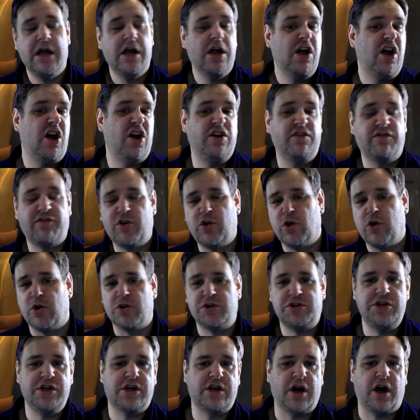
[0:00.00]
And of course,
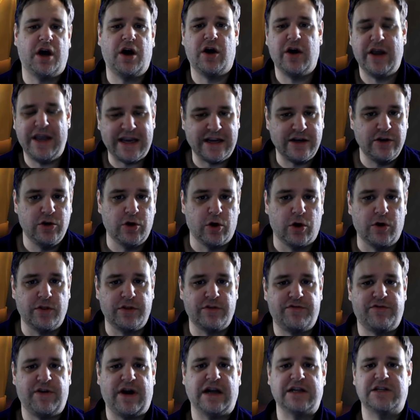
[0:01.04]
you can't ignore the
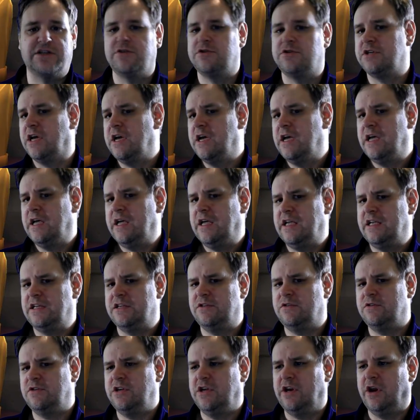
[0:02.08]
factors,
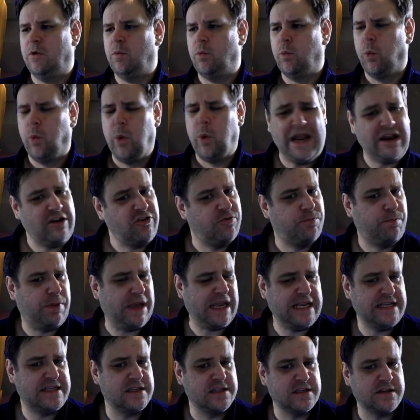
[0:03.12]
you know, which
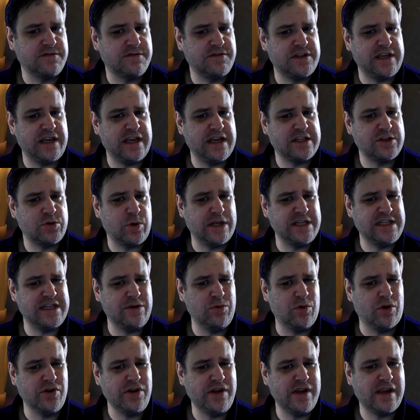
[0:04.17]
pieces of tier
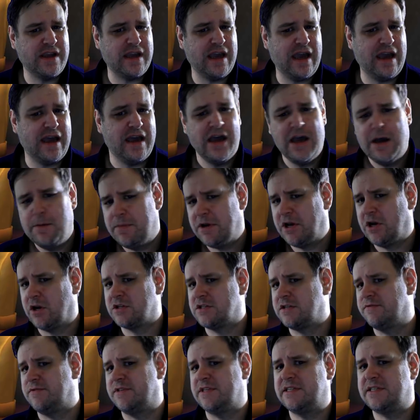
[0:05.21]
21 you get because
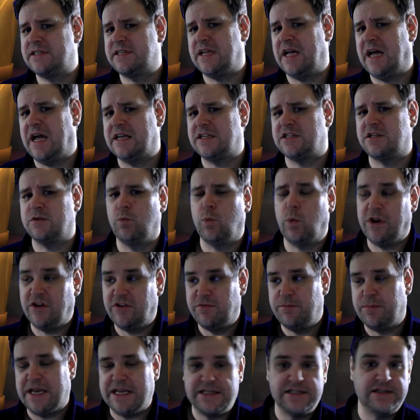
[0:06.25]
of the stats, and which
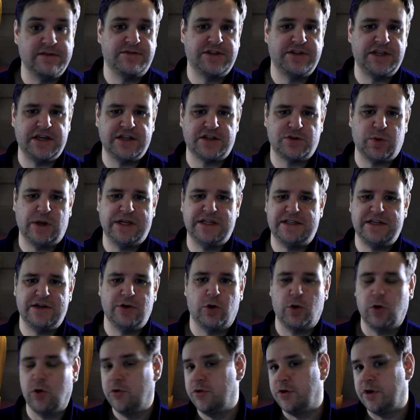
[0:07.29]
pieces of tier 20 or
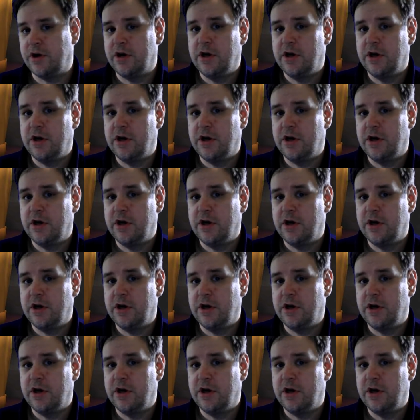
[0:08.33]
other